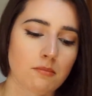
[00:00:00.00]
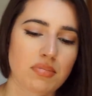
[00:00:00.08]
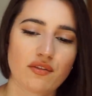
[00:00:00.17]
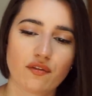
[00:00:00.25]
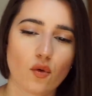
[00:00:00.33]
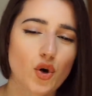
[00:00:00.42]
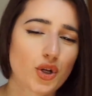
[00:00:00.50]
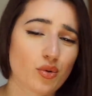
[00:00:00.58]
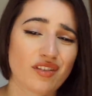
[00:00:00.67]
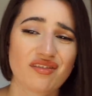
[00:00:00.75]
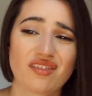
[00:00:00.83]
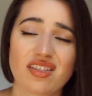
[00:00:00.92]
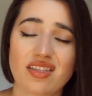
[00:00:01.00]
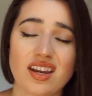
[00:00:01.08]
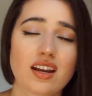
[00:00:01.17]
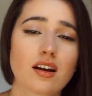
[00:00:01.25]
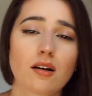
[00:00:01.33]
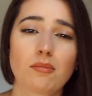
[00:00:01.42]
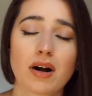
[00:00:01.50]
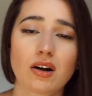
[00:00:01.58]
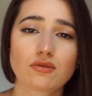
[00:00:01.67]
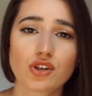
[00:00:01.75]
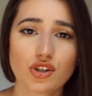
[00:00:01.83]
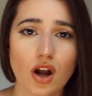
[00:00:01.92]
before you even think
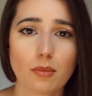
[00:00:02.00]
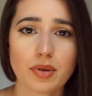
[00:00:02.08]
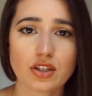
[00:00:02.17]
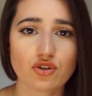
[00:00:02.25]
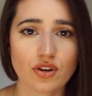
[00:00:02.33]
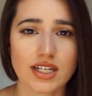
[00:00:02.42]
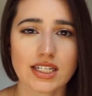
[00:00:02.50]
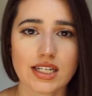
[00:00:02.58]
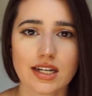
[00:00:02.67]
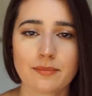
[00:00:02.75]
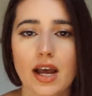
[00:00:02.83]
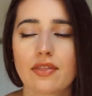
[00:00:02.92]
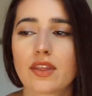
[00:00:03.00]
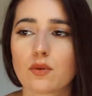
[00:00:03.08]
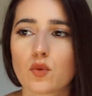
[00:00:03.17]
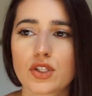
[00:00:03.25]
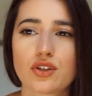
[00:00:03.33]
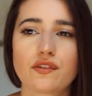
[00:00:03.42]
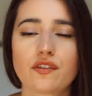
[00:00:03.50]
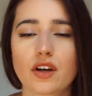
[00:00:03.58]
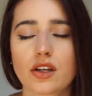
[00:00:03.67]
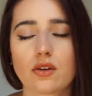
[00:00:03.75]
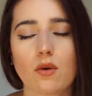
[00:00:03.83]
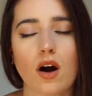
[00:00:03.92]
about shopping trendy. And then once you feel
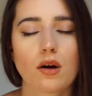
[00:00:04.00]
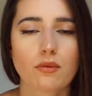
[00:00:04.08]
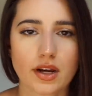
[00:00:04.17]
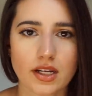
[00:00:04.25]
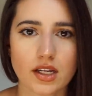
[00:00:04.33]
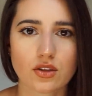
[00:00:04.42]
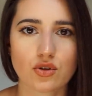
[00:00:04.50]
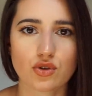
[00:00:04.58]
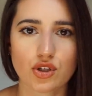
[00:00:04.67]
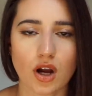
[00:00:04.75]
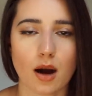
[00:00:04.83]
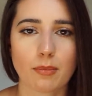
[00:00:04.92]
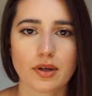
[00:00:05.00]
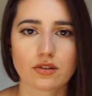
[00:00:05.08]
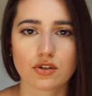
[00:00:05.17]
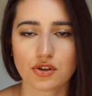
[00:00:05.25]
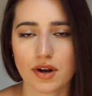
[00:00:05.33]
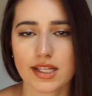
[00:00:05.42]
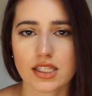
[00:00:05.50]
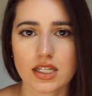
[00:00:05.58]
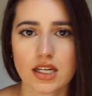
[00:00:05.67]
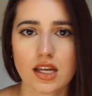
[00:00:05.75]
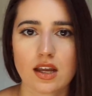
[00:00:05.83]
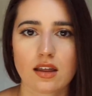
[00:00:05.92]
like you are ready to shop
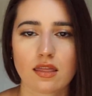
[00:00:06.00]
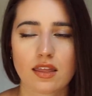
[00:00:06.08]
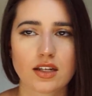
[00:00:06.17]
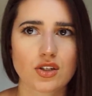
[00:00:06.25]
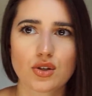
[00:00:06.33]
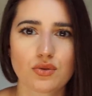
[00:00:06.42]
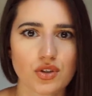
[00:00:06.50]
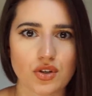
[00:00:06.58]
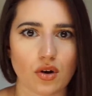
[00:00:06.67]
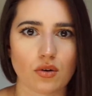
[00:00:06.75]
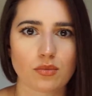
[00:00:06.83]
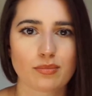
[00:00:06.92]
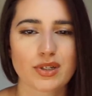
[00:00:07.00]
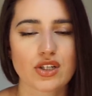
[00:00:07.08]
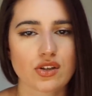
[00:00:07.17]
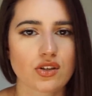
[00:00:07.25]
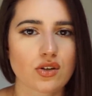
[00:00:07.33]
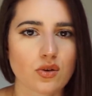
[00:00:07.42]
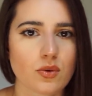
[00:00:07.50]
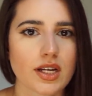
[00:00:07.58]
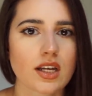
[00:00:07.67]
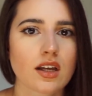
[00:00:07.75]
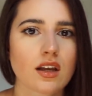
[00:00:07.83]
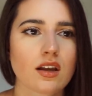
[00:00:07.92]
trendy, then do so, but just do
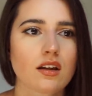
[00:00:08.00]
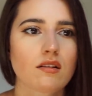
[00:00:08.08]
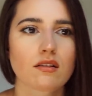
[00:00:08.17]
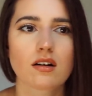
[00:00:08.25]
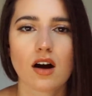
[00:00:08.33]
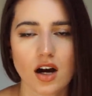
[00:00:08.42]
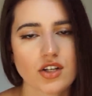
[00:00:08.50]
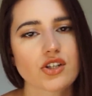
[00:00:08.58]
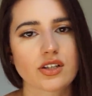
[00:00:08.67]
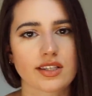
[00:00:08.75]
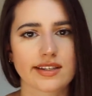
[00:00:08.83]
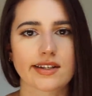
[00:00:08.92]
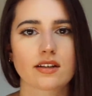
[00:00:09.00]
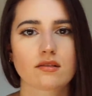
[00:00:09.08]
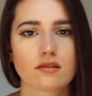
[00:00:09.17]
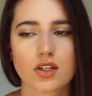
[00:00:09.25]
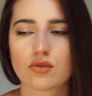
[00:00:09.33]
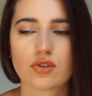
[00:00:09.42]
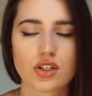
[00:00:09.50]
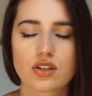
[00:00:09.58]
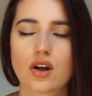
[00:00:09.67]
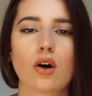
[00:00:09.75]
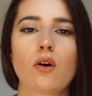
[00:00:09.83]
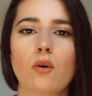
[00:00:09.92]
it consciously. Don't
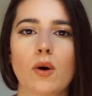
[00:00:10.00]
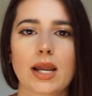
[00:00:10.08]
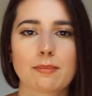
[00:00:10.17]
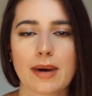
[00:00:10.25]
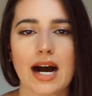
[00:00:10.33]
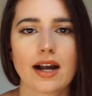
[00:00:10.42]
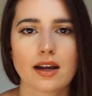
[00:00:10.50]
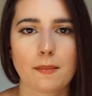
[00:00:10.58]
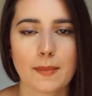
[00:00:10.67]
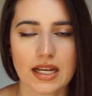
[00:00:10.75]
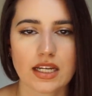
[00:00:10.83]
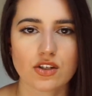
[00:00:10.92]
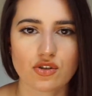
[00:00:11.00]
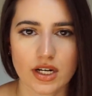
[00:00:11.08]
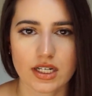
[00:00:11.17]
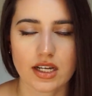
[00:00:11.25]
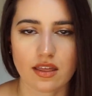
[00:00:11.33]
just go and buy a million trendy